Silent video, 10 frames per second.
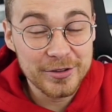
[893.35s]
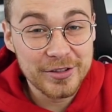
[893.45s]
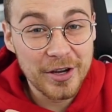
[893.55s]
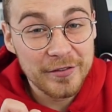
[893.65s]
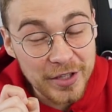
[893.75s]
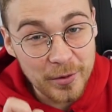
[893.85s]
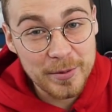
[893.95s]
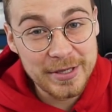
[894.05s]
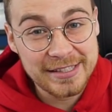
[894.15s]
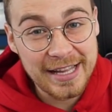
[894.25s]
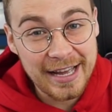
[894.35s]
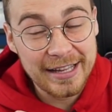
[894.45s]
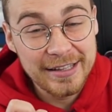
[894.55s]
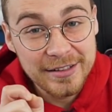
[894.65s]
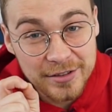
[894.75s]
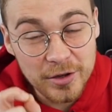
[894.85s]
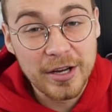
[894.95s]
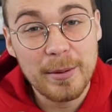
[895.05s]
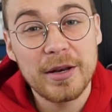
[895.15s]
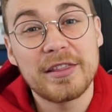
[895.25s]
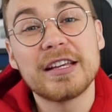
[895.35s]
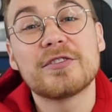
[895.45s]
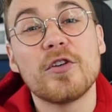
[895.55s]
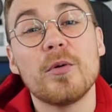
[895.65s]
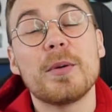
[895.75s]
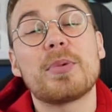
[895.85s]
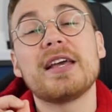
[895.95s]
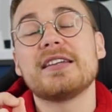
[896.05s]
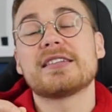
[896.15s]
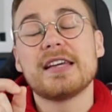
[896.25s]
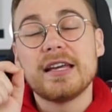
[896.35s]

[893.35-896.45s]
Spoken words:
So if you don't want to miss that, do a couple of things for me, please.